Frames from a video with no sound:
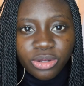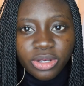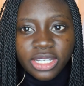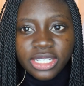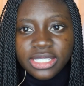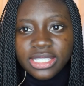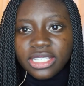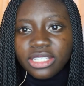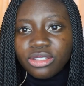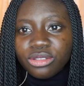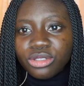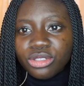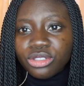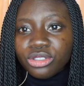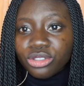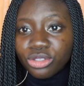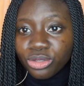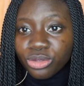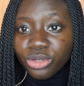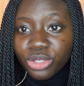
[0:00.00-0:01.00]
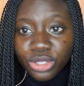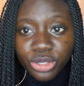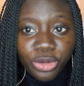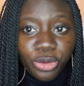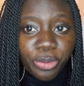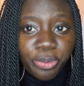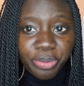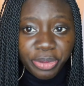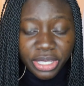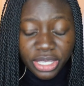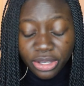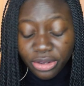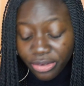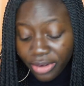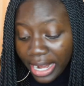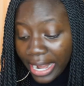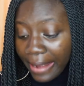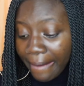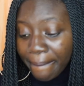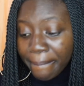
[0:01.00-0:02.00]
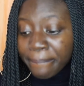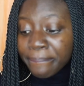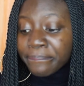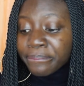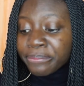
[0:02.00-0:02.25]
continue to do you be great